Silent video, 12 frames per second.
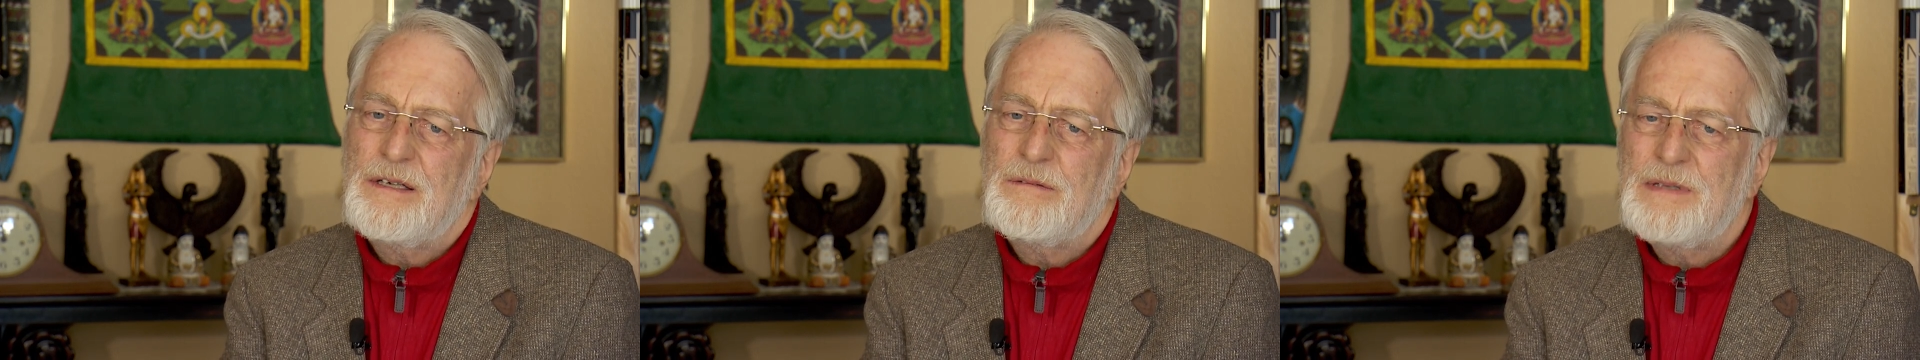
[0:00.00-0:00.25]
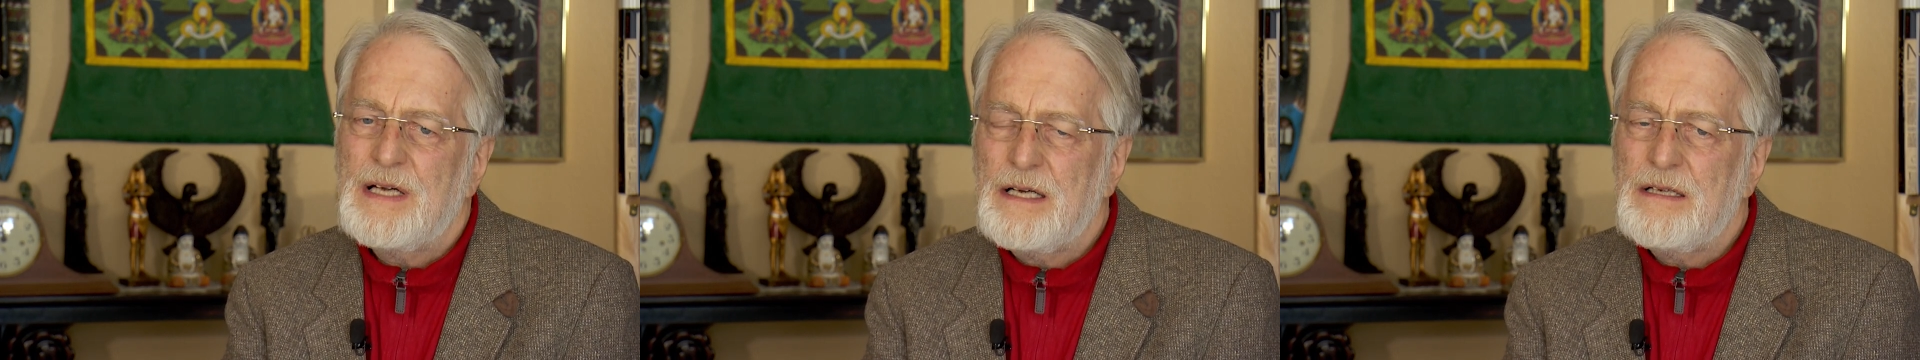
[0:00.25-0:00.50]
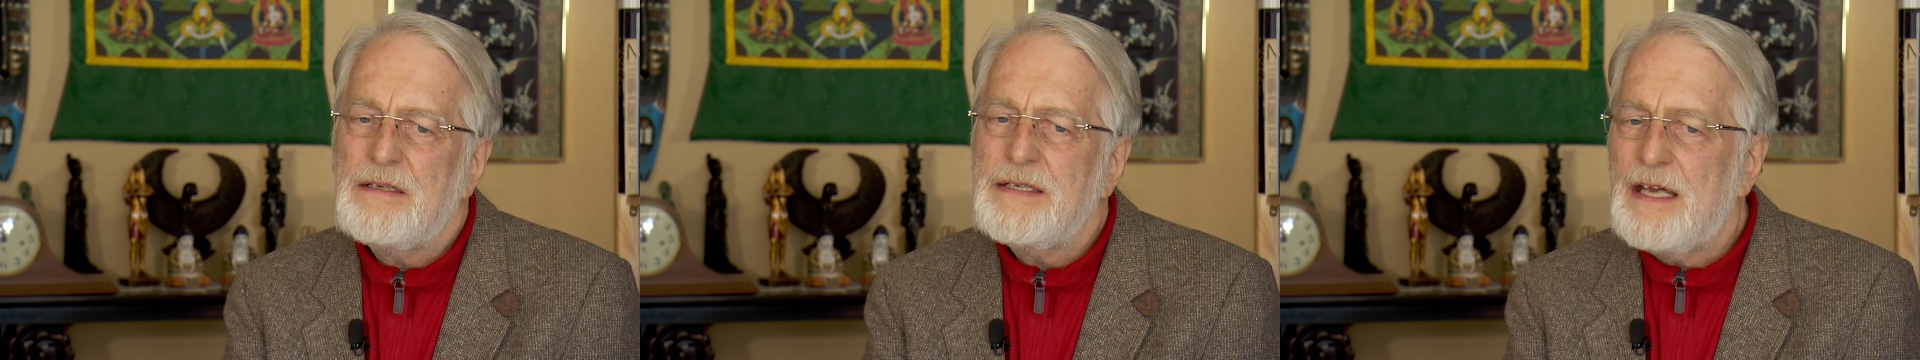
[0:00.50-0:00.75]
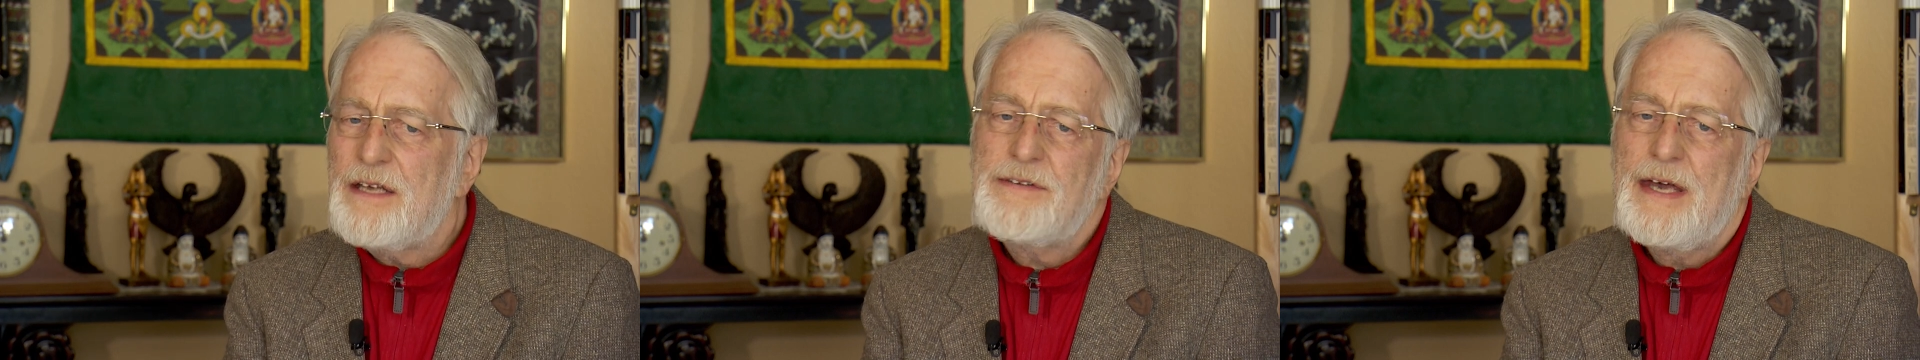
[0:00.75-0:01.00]
well,
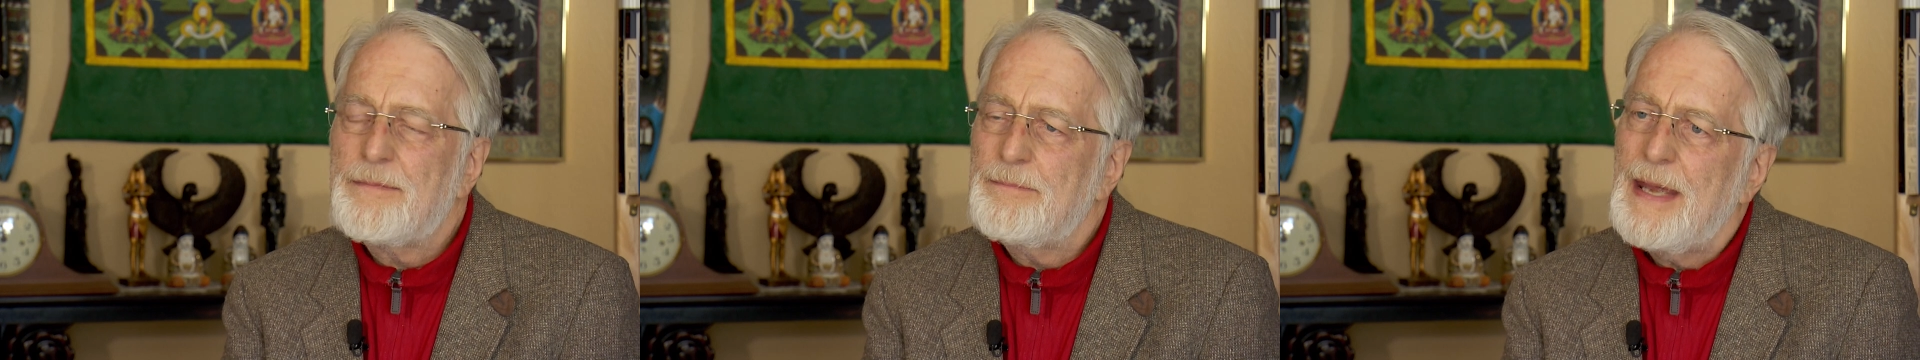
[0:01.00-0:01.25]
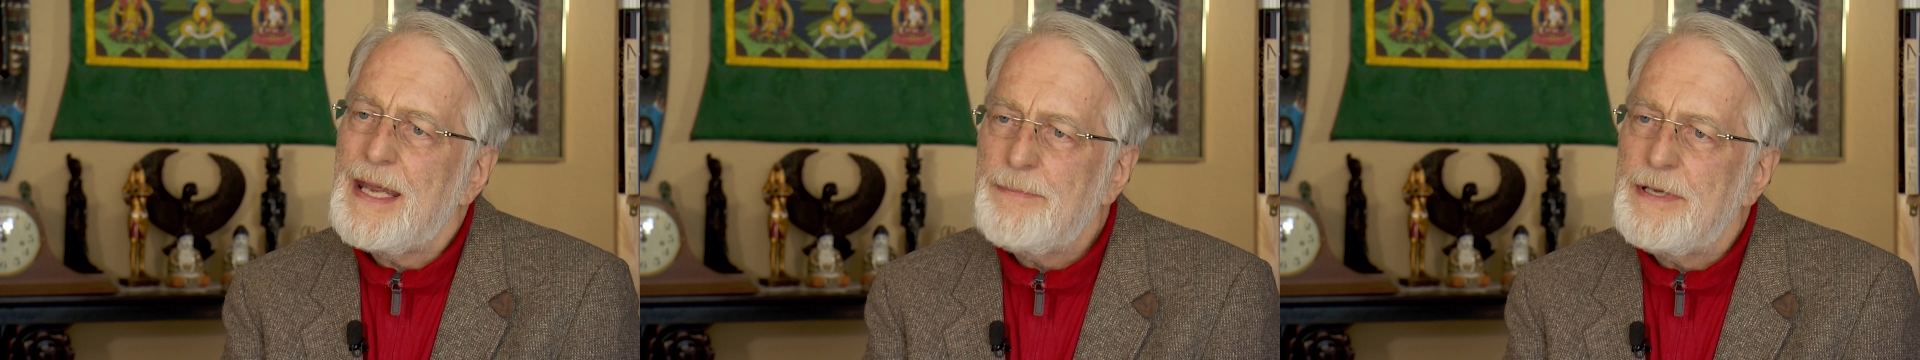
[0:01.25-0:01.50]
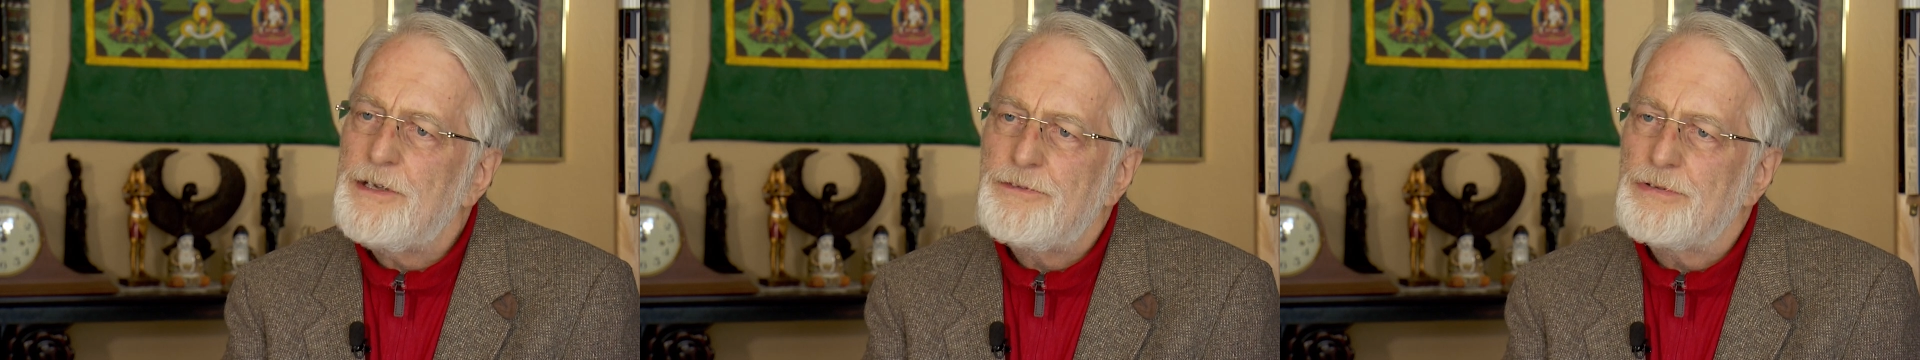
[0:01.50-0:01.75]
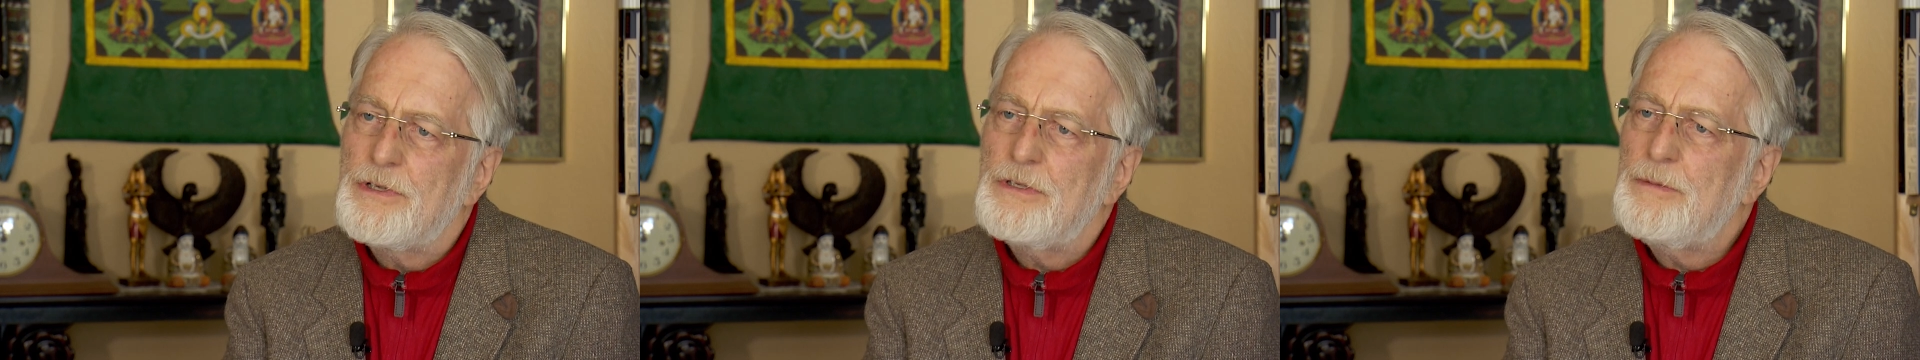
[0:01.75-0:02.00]
yes, that may be
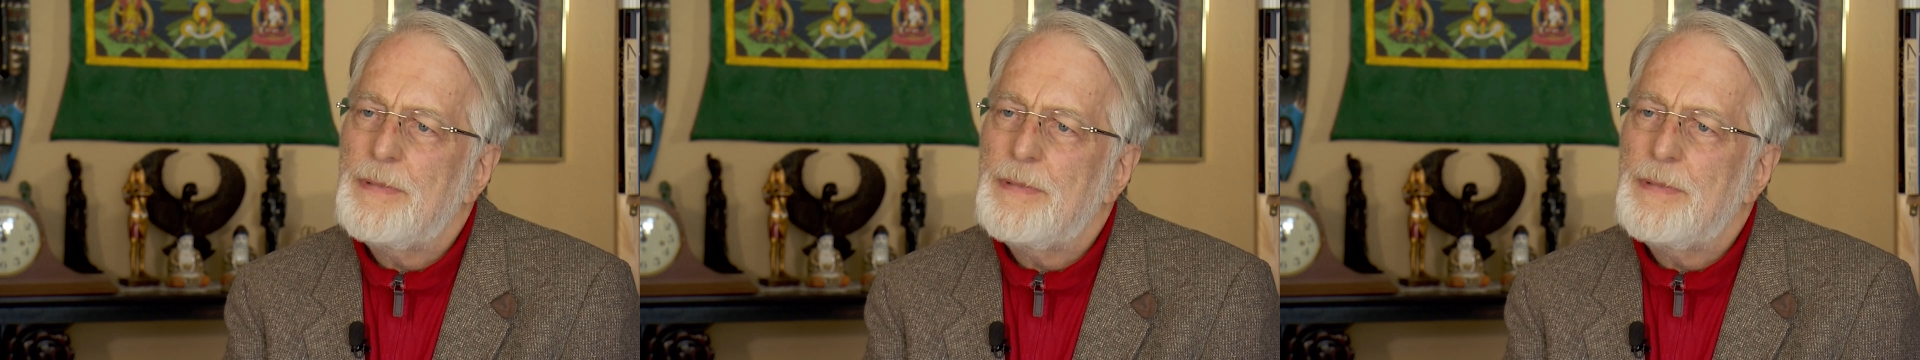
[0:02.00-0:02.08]
true,